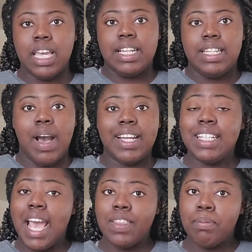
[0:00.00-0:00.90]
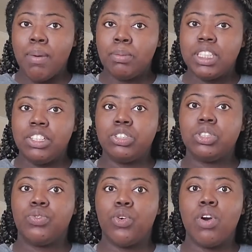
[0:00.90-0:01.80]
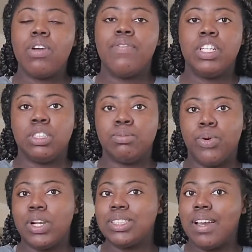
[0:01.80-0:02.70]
Now, I didn't have the proper materials for a vision board,